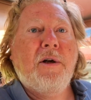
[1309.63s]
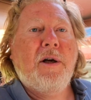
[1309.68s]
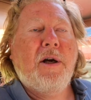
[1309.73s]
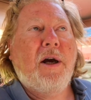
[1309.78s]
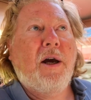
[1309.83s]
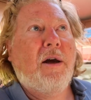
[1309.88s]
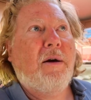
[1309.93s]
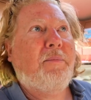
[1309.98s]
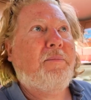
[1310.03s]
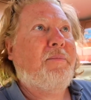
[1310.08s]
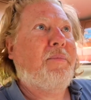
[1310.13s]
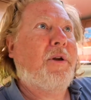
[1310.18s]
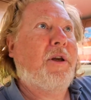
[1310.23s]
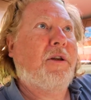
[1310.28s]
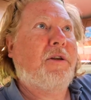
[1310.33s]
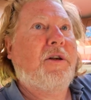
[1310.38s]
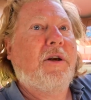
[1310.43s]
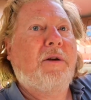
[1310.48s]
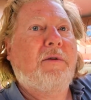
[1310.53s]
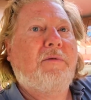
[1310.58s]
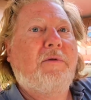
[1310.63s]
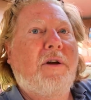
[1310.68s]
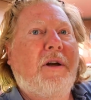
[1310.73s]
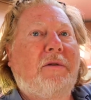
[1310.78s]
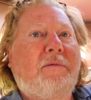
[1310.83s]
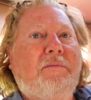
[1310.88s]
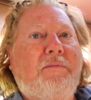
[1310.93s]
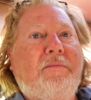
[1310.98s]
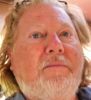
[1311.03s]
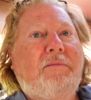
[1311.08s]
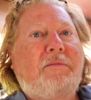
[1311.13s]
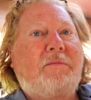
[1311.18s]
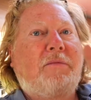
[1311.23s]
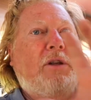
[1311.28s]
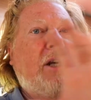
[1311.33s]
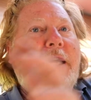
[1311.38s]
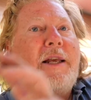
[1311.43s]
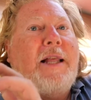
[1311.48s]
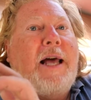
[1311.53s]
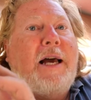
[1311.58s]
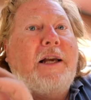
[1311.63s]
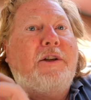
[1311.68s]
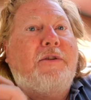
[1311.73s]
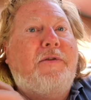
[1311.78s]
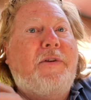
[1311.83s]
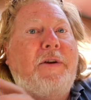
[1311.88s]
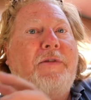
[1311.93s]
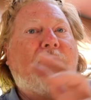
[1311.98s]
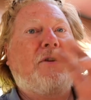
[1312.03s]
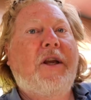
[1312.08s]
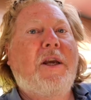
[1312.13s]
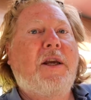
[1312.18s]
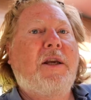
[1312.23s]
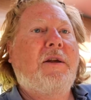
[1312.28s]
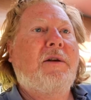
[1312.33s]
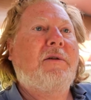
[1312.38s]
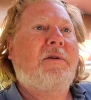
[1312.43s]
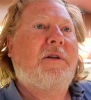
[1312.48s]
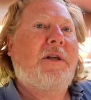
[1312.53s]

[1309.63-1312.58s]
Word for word: uh, because you, you take that as 50,